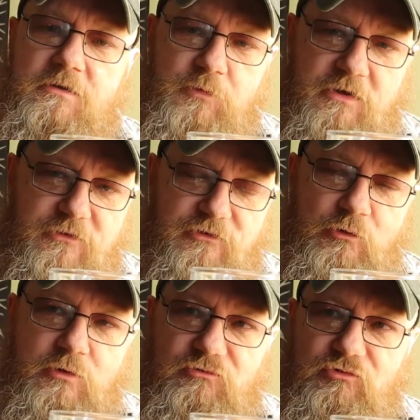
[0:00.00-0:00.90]
But if you're
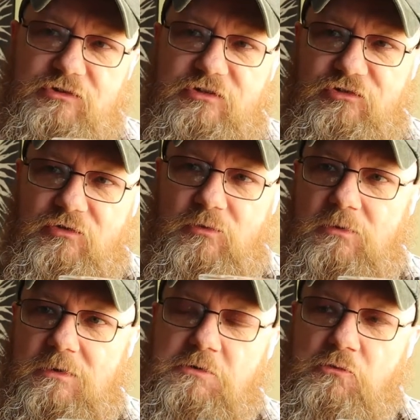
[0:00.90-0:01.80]
talking
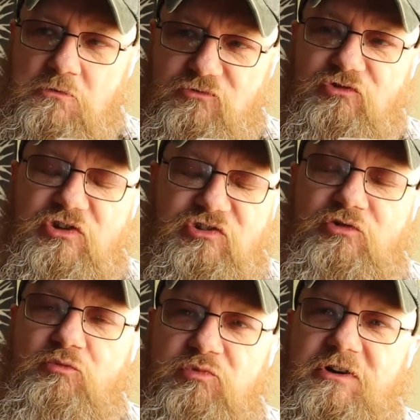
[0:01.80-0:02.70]

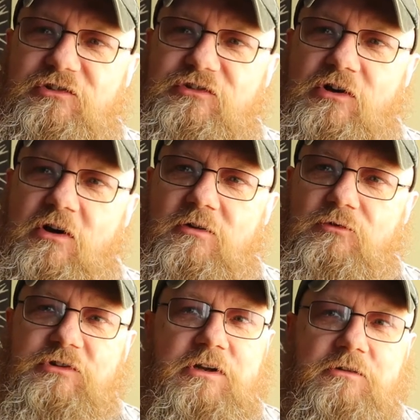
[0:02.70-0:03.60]
traditional British
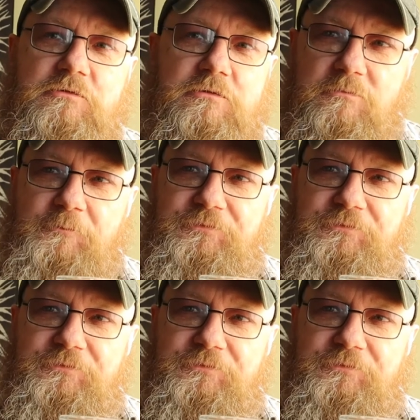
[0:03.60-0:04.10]
styles, you know,